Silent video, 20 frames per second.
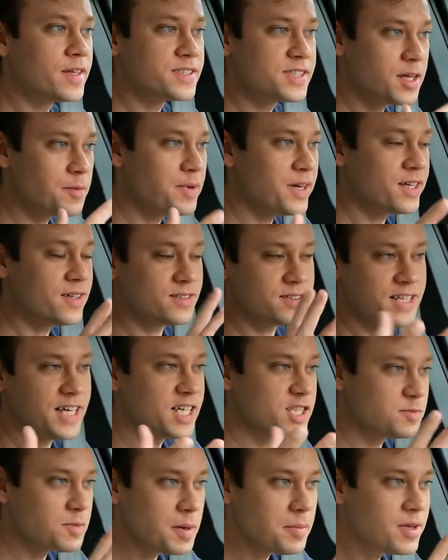they say it
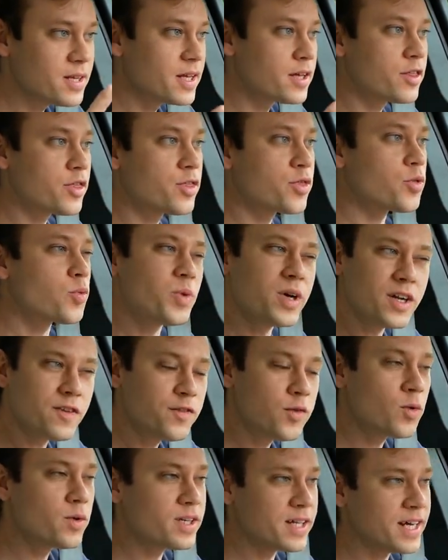takes maybe like three to
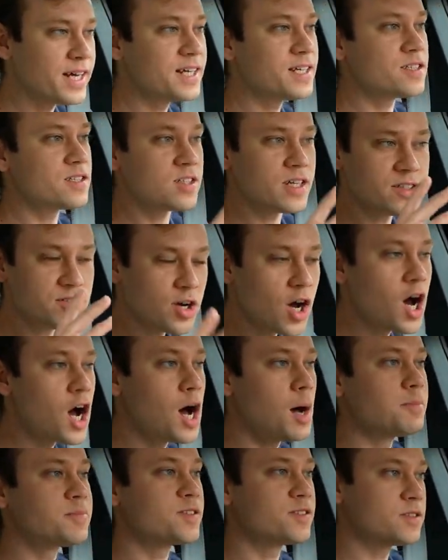four days
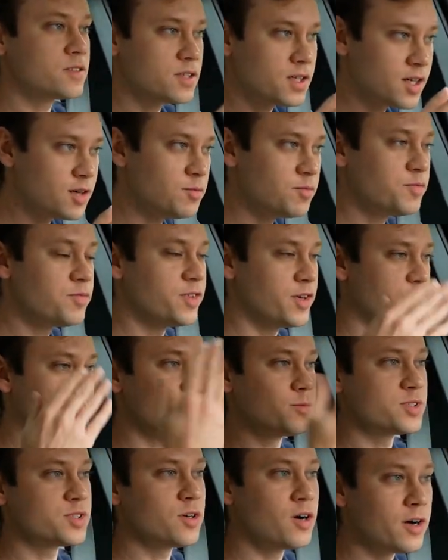tops to come you know,
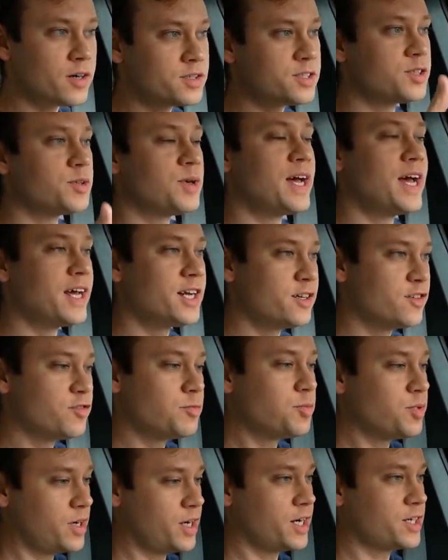from start to end
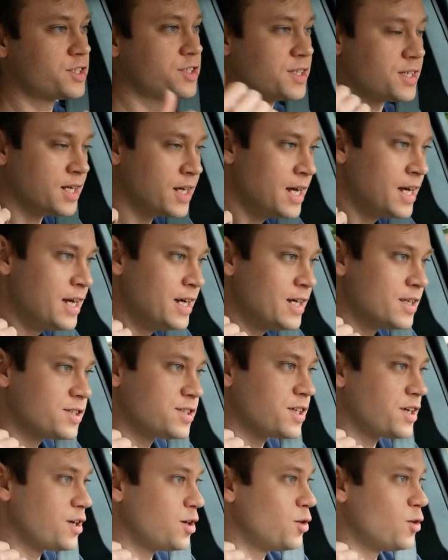of production.
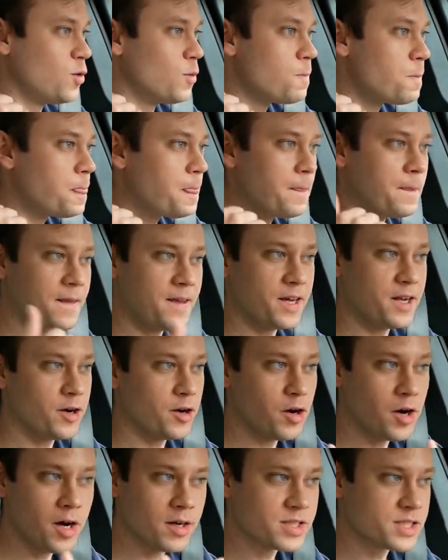So you
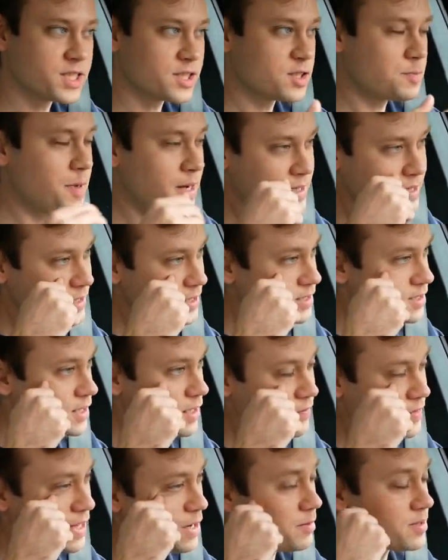know, I was expecting
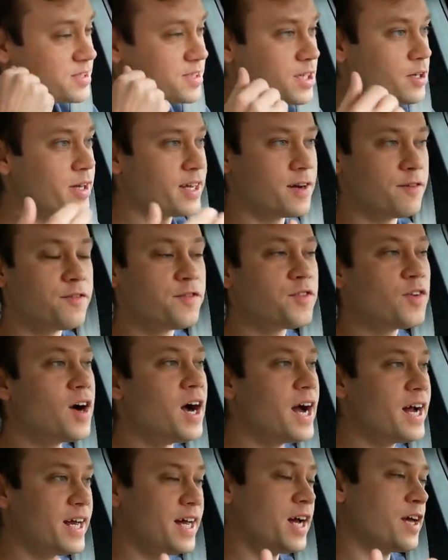stuff that was, you know, like a
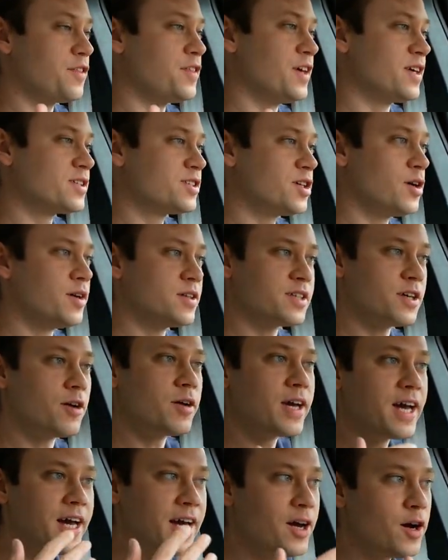Friday, I think. So I was like,
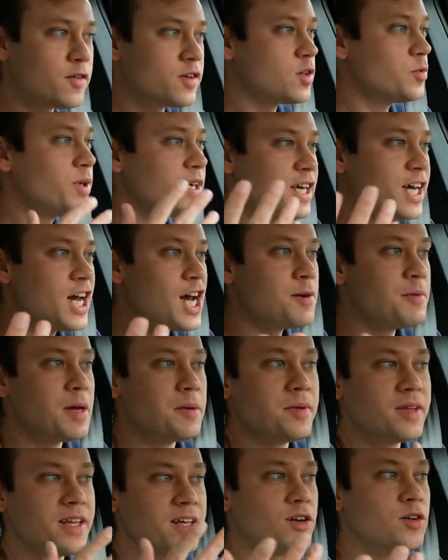okay, over the weekend,
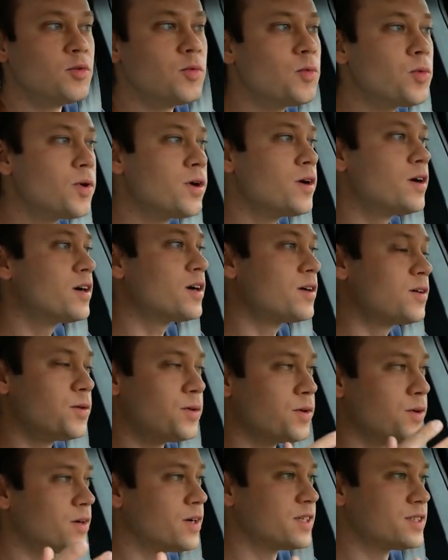maybe they don't work
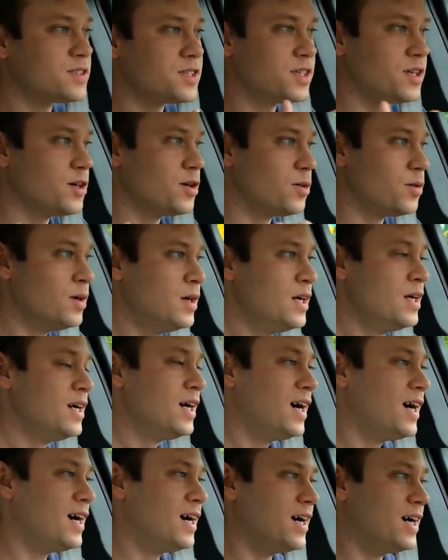or it's, you know,
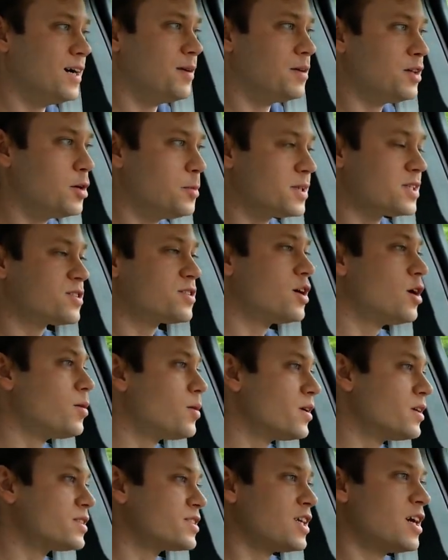uh, a little bit
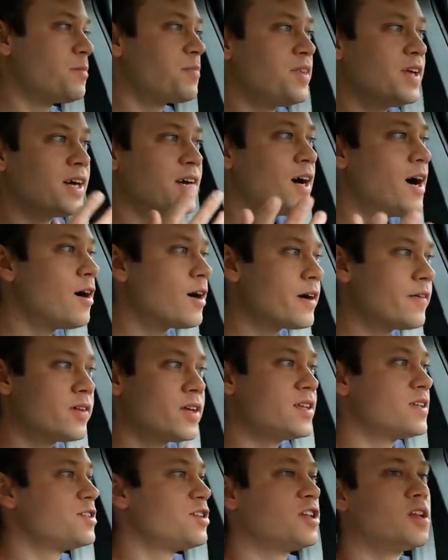slower or something. I'll give
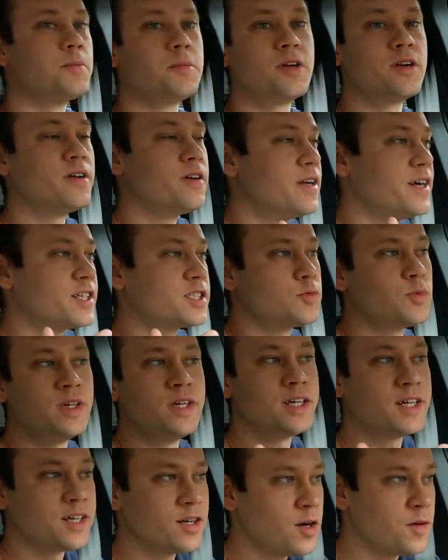it until the middle of next
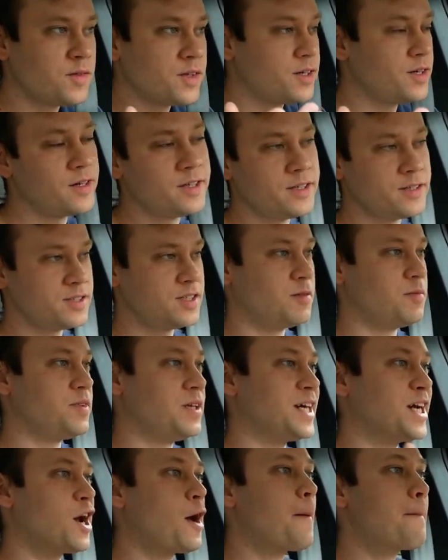week and hopefully I'll hear
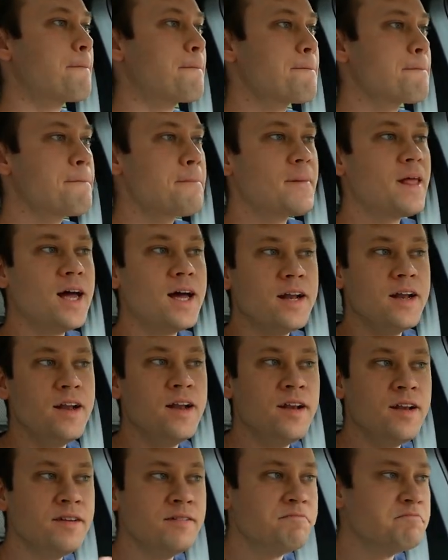something.
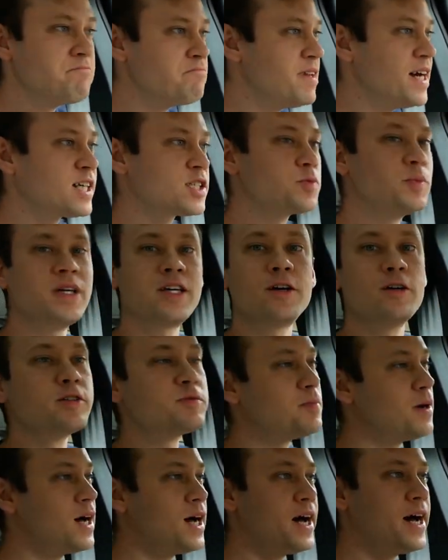Mm, next week
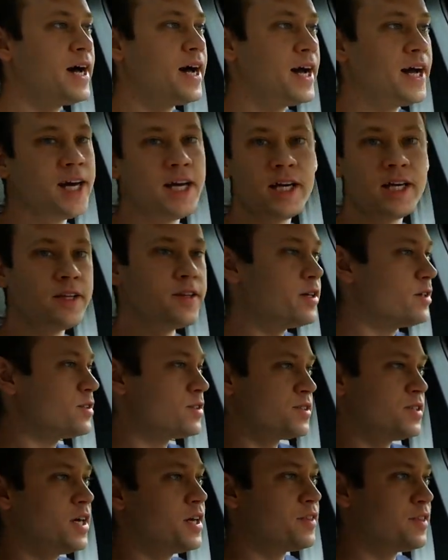goes by,
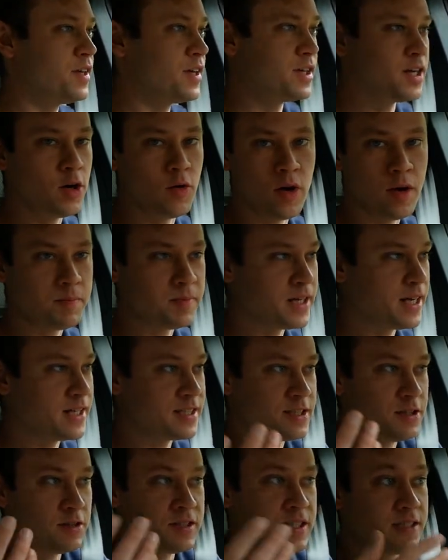there's nothing, no update.
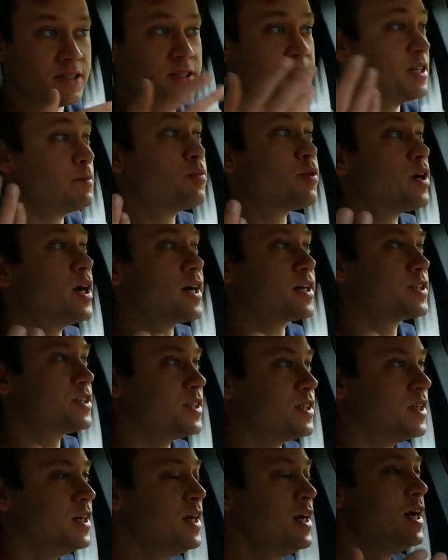It still says it's in
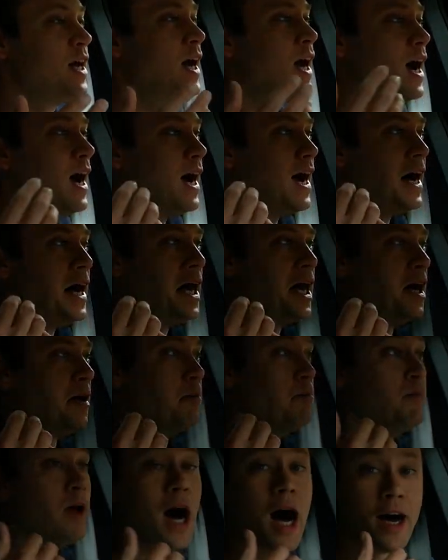production.
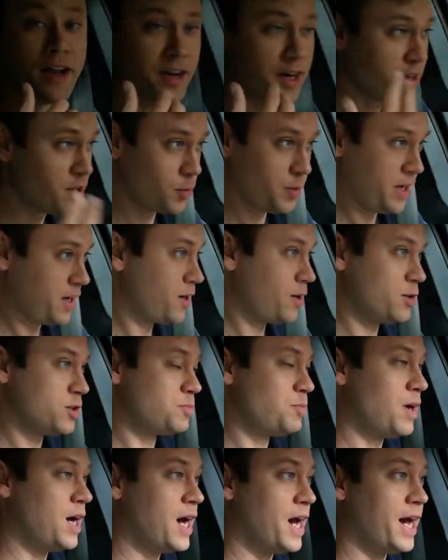Um, another week
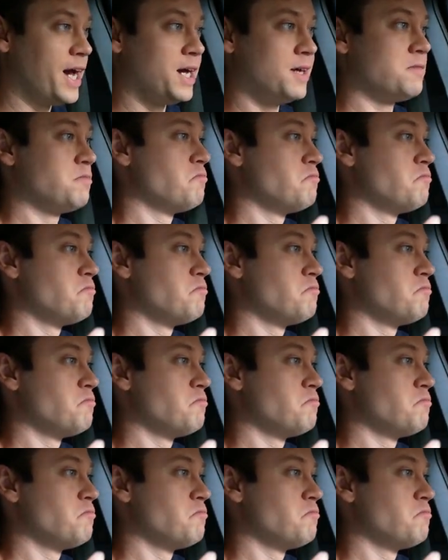goes by,